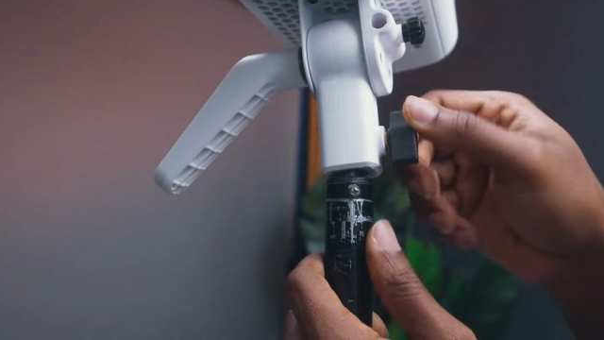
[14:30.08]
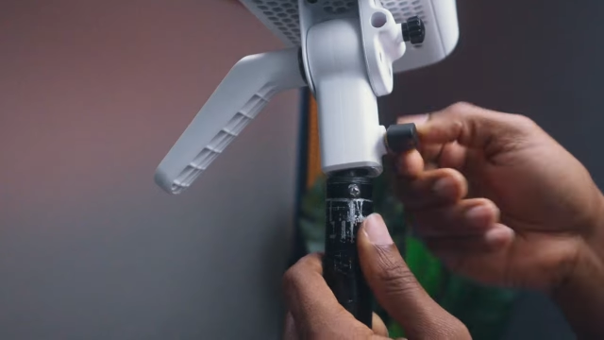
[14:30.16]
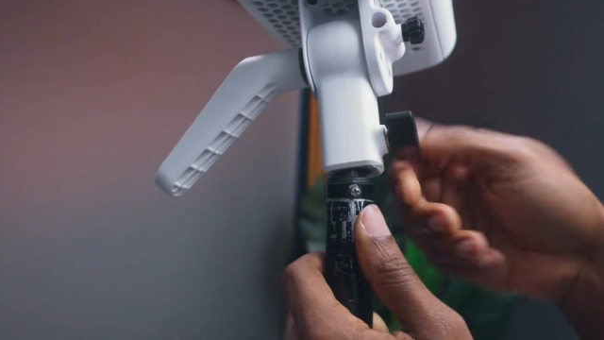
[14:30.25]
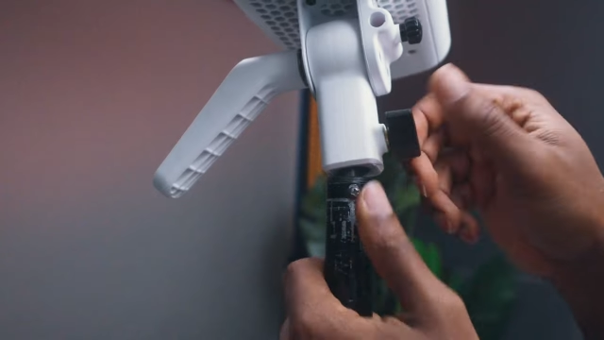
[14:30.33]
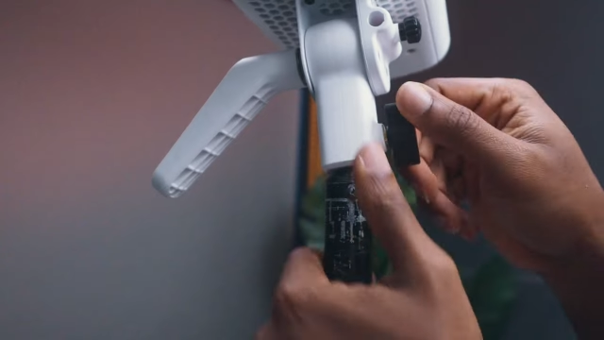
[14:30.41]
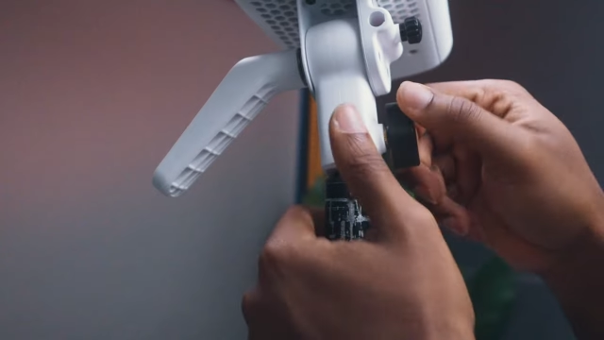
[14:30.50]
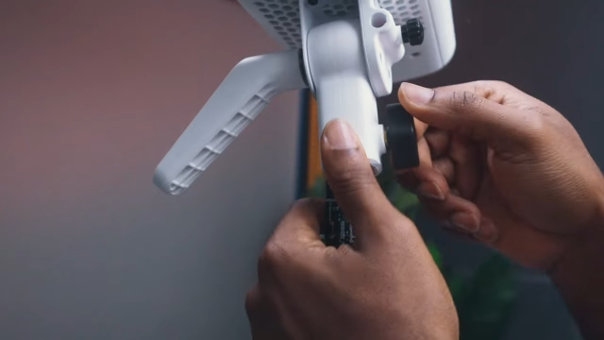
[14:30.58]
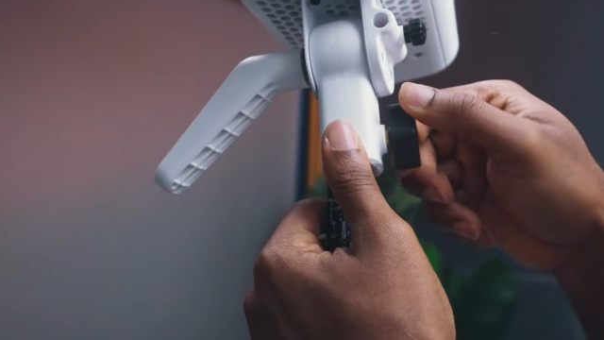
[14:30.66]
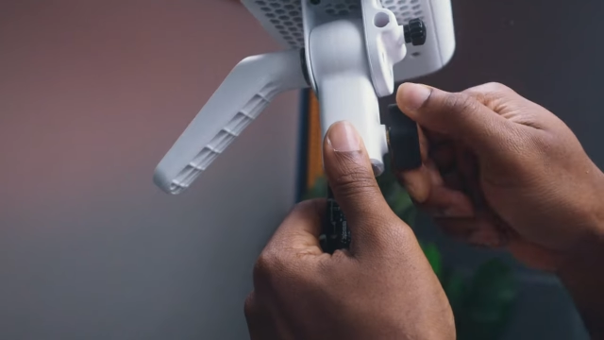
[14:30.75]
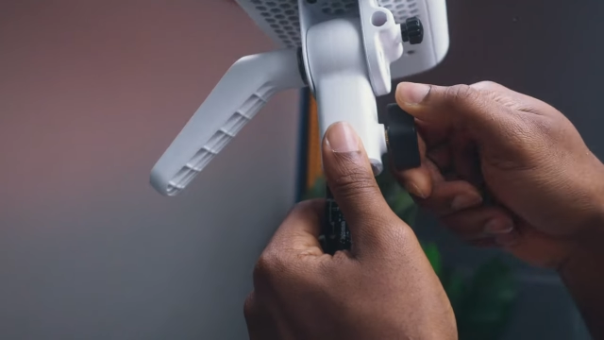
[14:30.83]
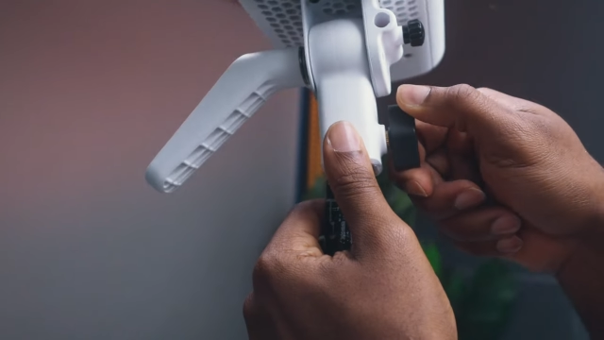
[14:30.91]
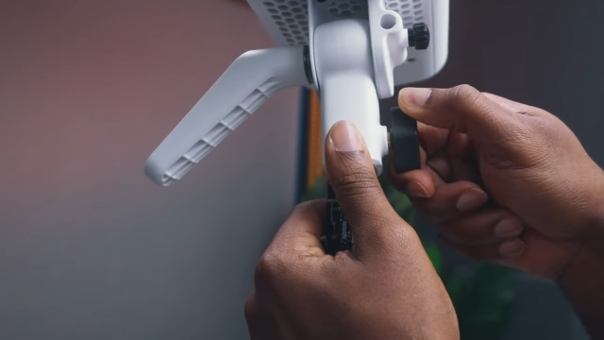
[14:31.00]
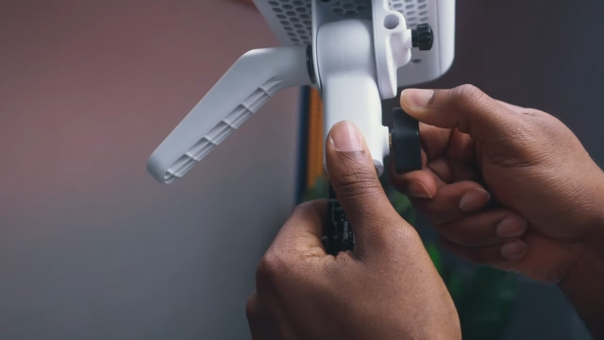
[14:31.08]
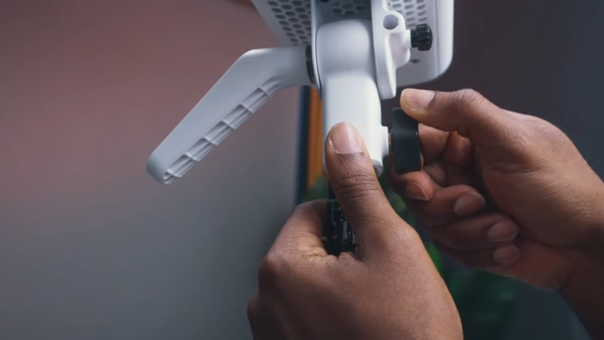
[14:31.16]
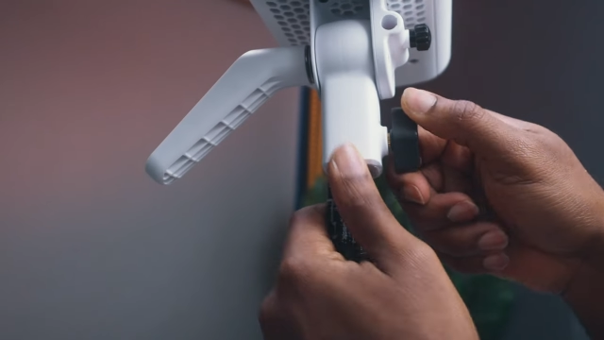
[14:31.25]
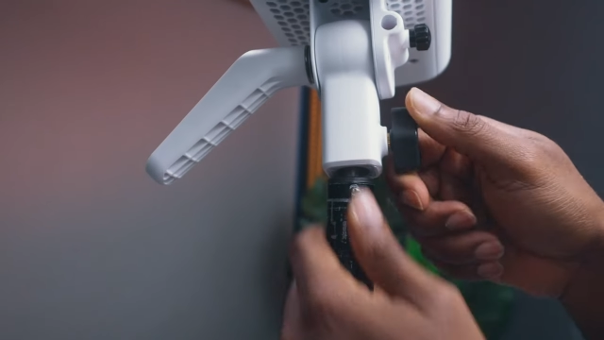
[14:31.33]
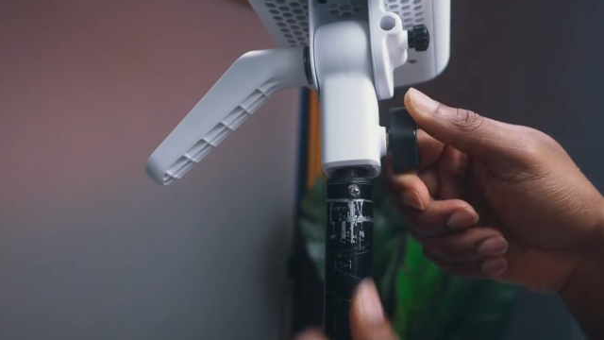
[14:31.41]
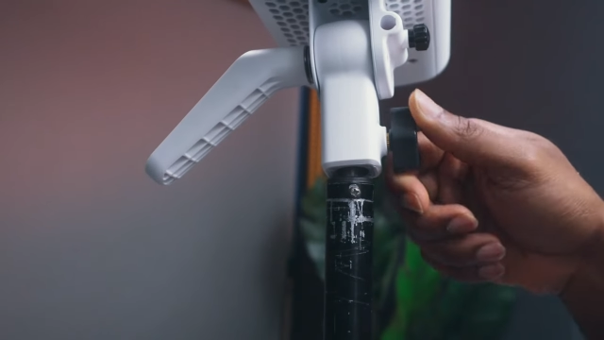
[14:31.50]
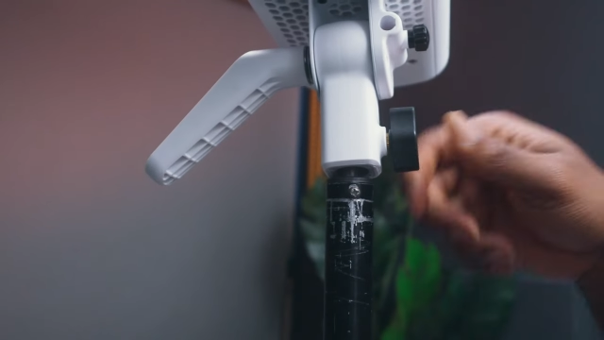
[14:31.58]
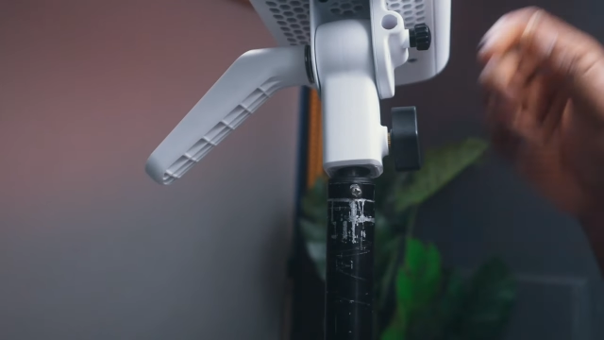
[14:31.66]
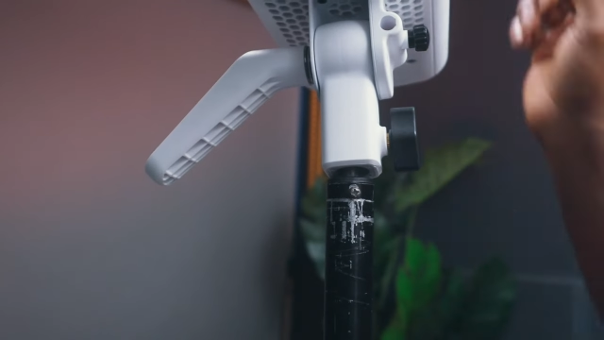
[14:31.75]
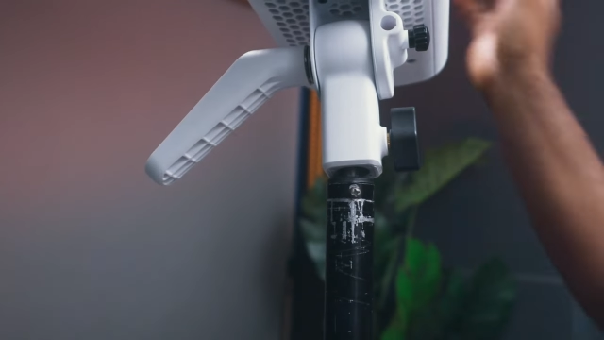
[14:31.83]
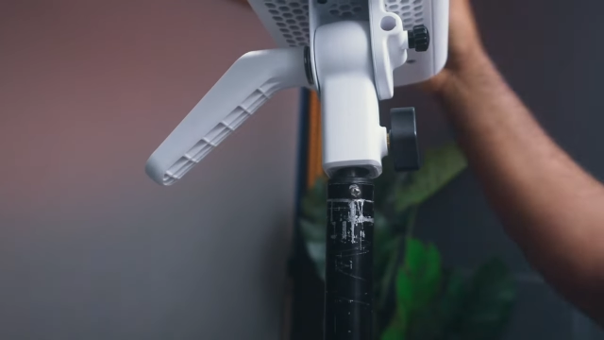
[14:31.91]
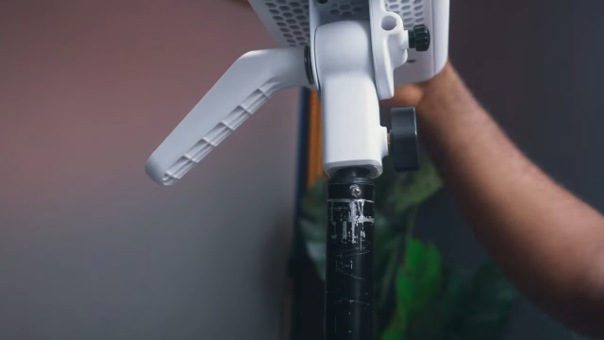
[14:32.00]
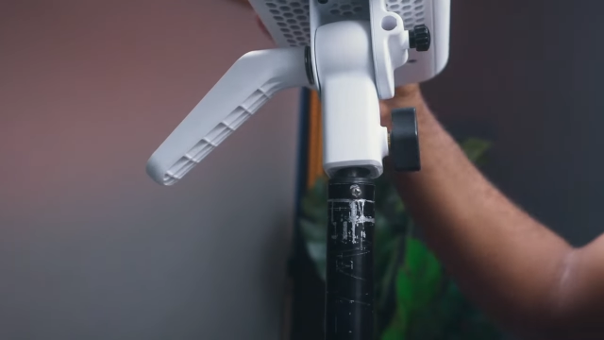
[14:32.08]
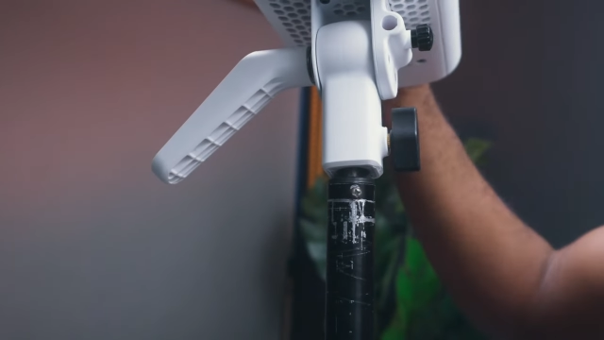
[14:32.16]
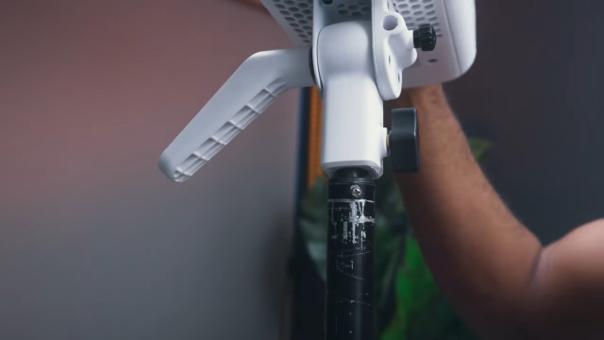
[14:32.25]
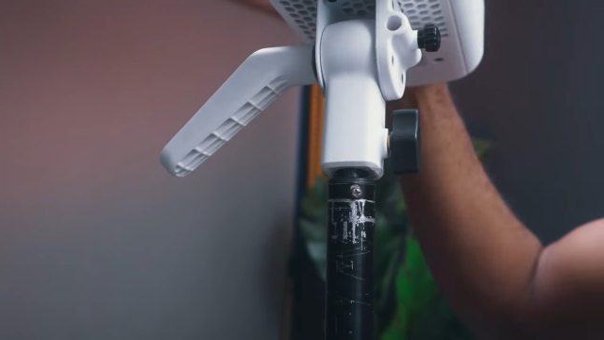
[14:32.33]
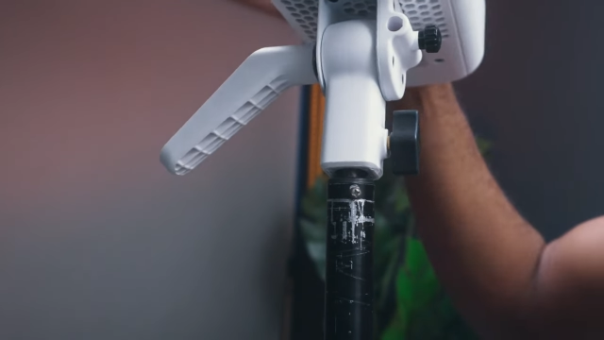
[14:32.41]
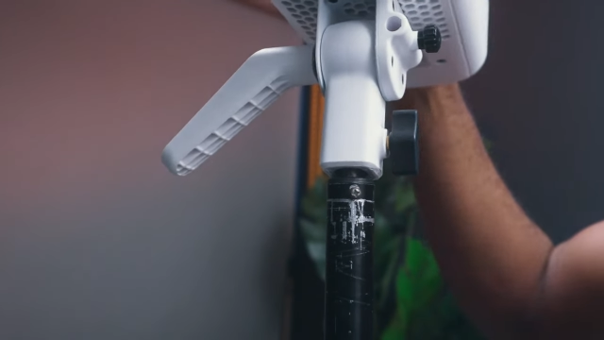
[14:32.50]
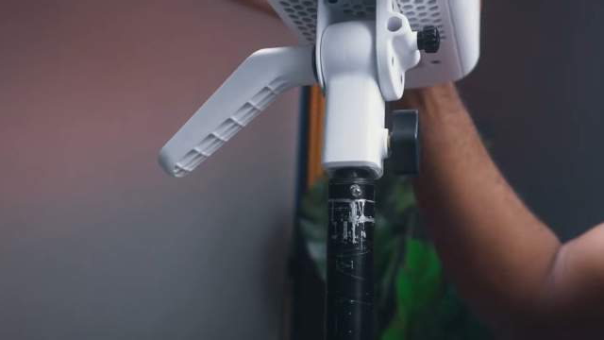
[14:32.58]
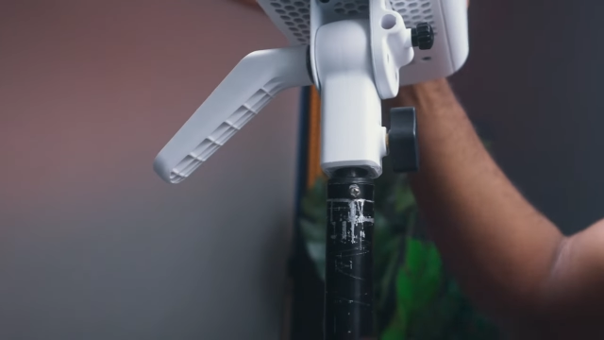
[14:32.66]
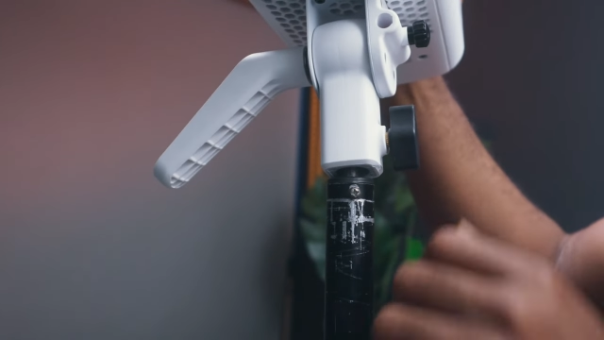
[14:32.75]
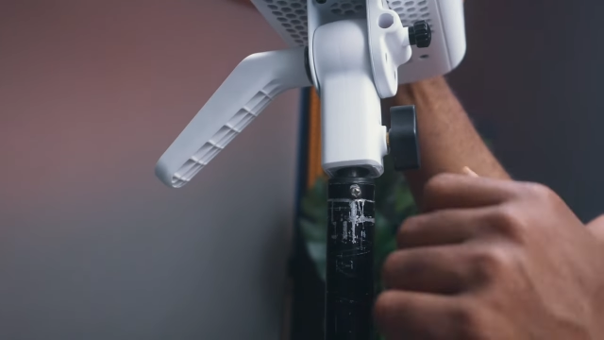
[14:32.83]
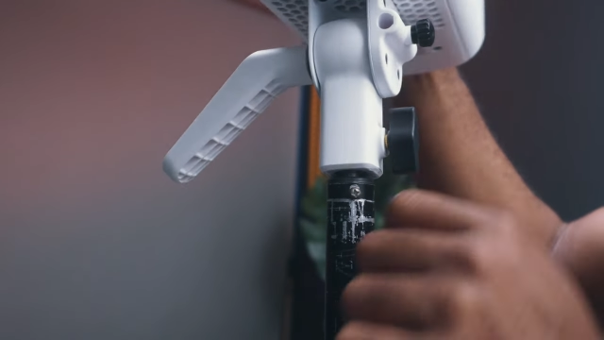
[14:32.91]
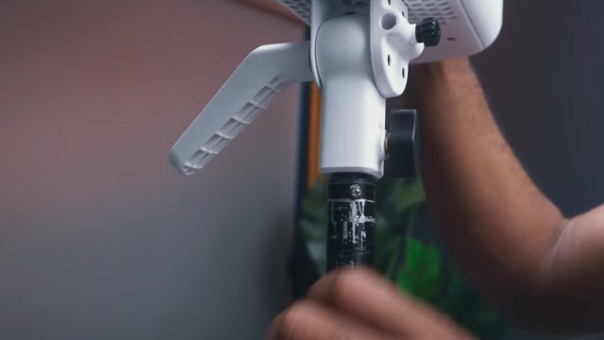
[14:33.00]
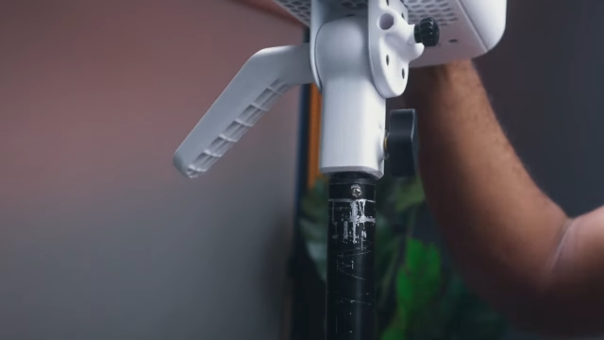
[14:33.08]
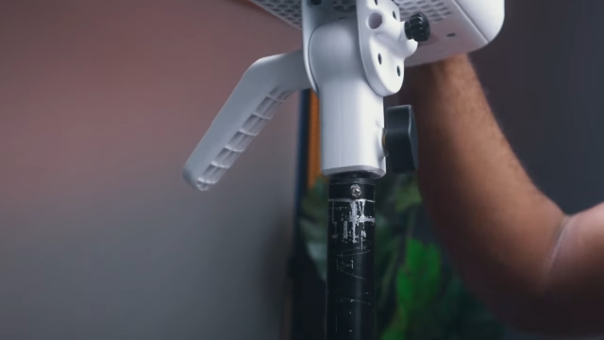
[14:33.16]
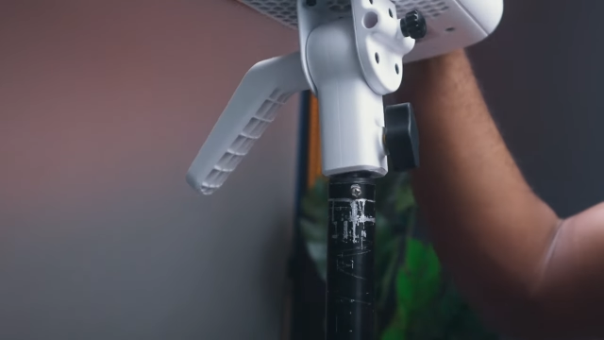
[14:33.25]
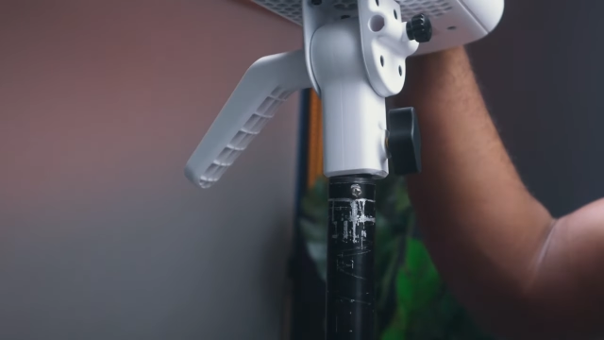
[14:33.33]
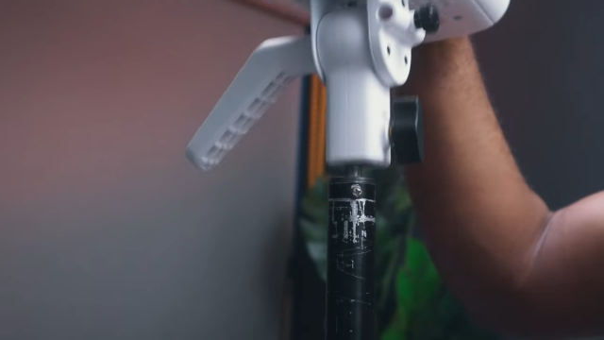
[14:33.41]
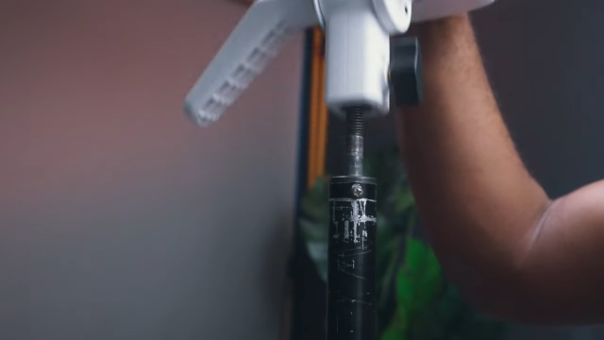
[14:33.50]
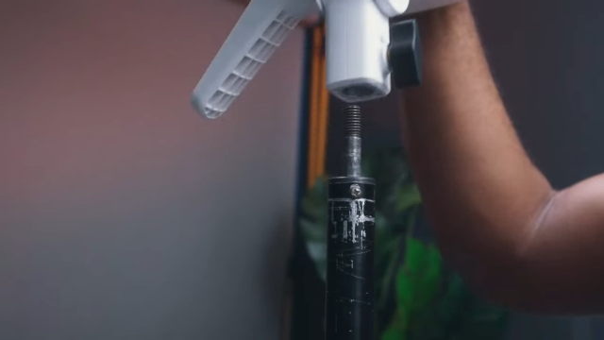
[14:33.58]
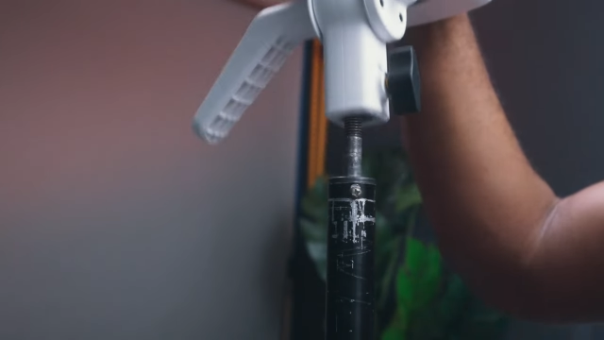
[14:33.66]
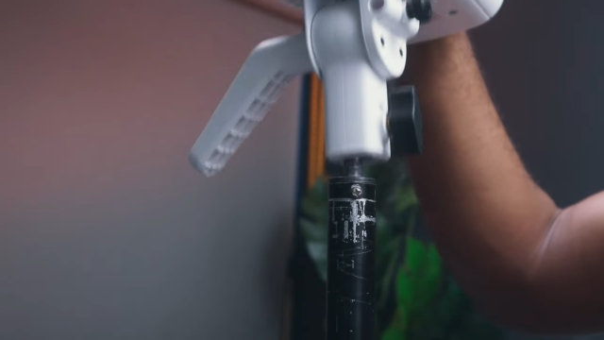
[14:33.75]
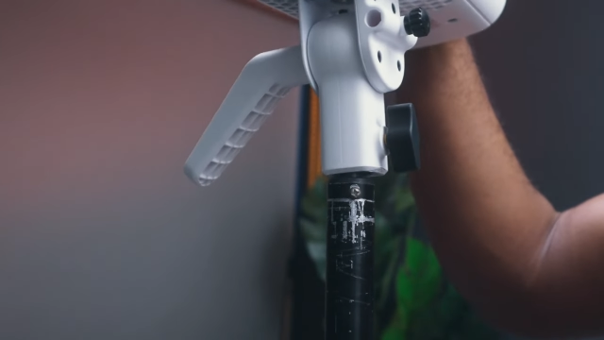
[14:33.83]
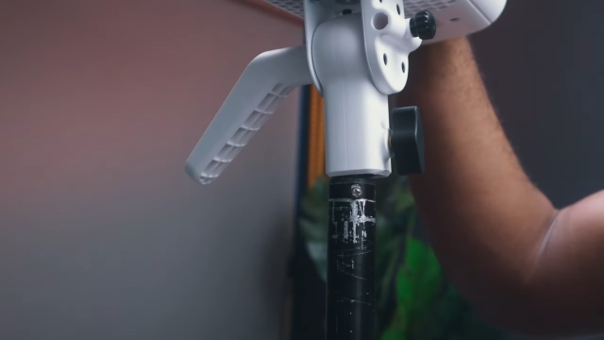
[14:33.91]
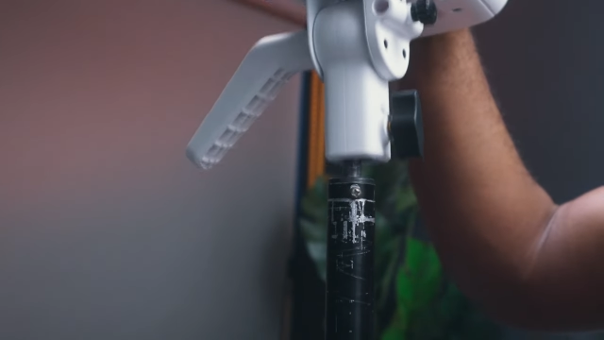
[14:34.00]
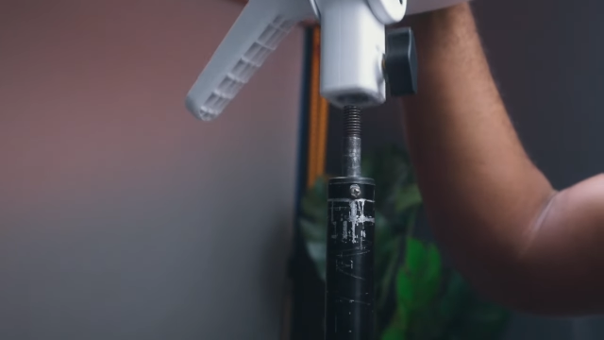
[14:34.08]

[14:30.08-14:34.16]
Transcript: Nobody's mouth can be seen.